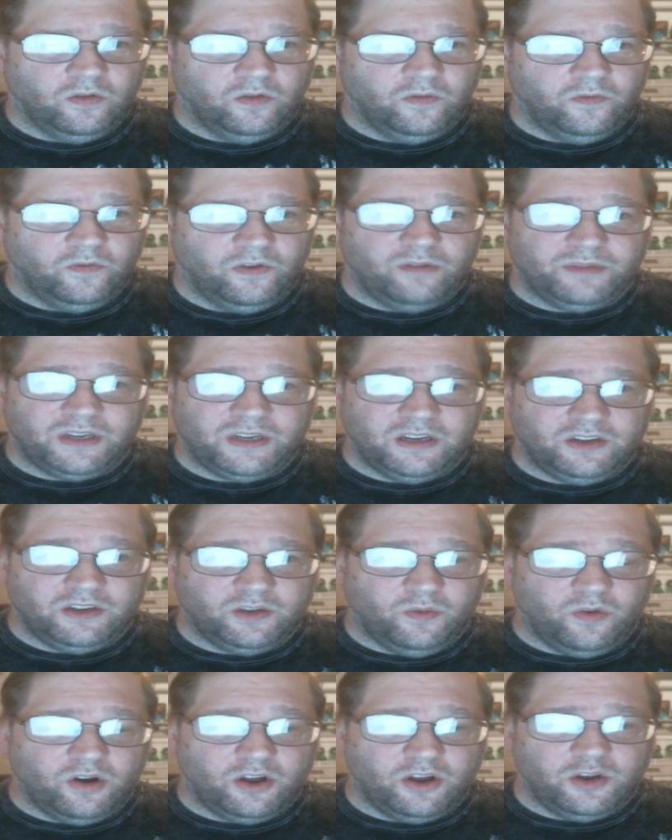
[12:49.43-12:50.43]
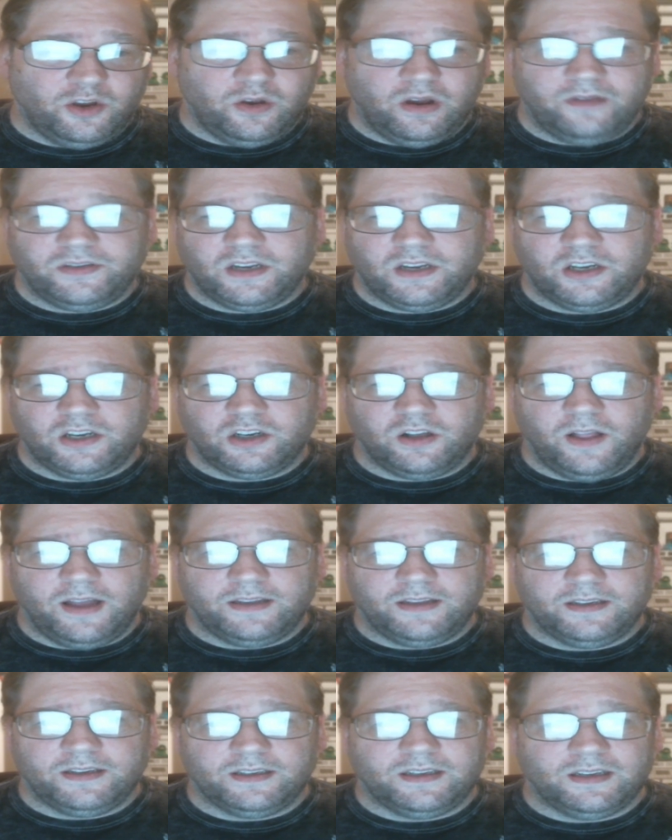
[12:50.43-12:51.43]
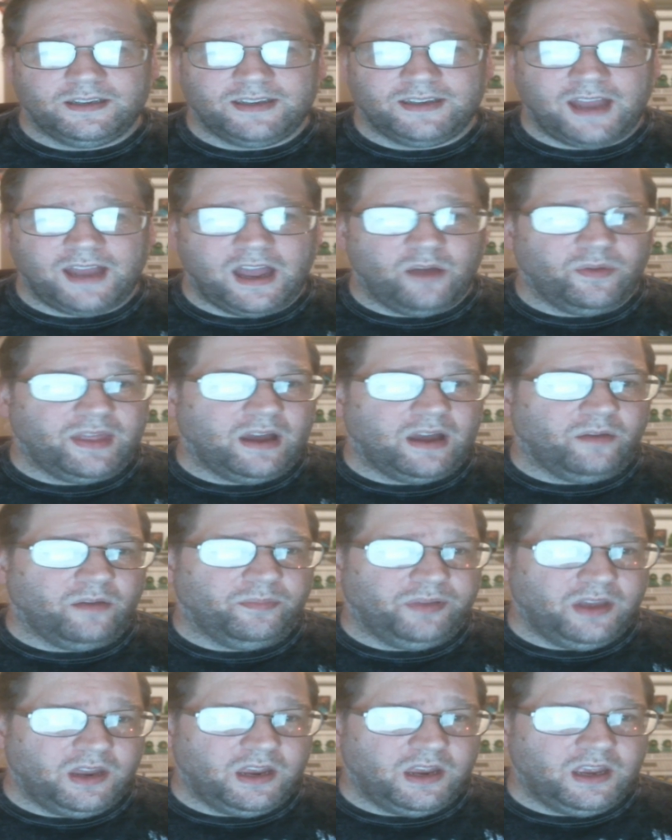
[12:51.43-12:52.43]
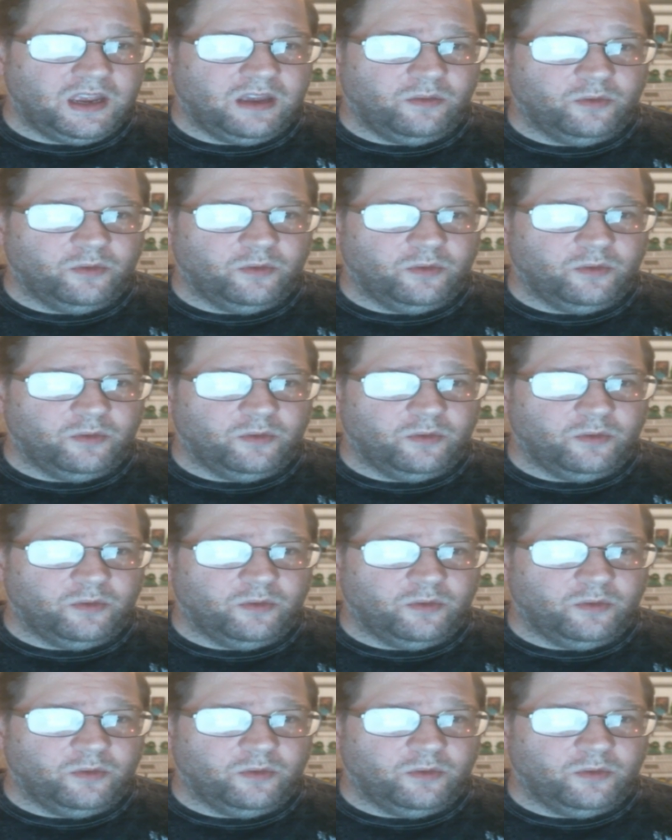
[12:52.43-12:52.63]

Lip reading: From Season 1, you have such classics as Town Without Pity,